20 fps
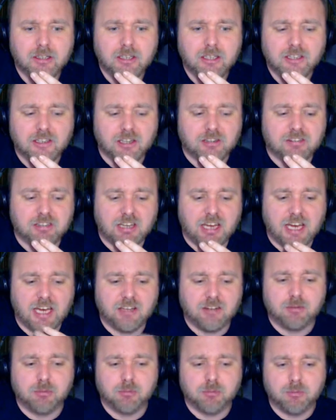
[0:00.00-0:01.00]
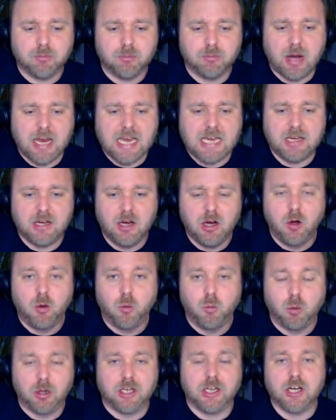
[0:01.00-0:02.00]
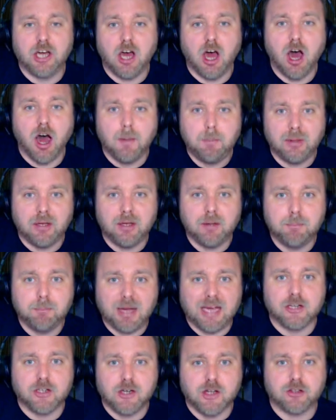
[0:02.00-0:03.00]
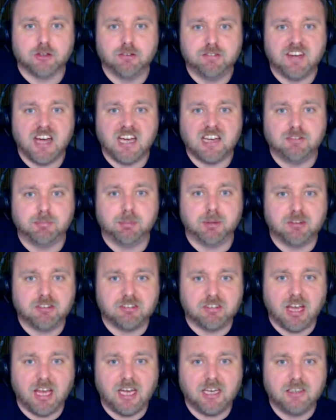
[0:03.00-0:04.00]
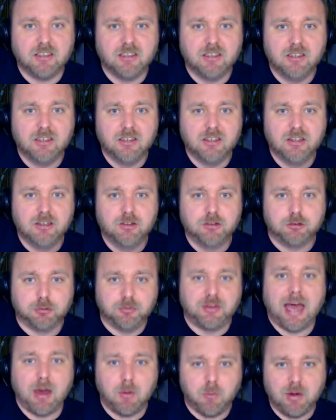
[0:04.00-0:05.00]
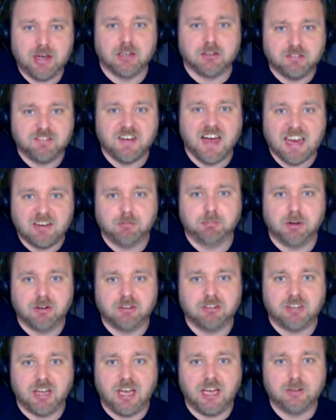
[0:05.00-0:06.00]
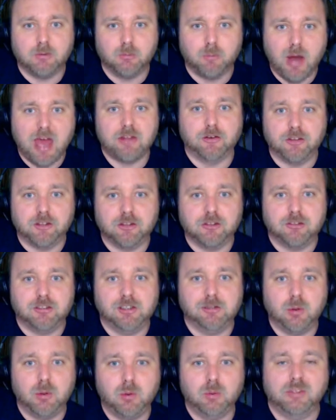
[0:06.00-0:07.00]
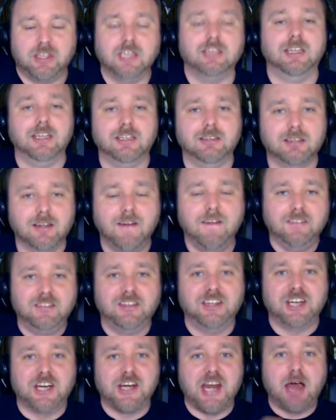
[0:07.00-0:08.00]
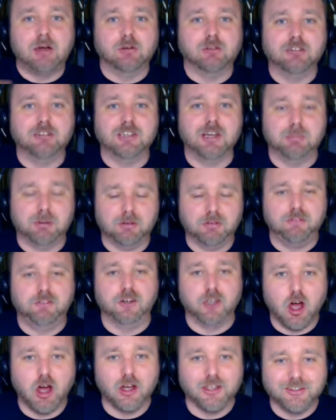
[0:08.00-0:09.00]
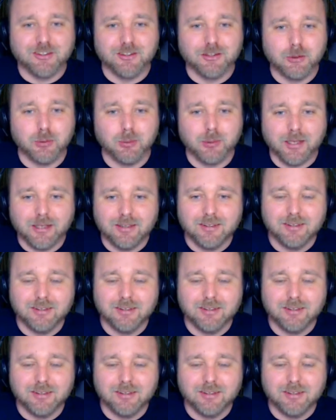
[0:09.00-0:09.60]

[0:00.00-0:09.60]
they said, right, we're going to up it by another 5%, so that way it's 5% rather than 0. They'd announced it but forgotten to do it.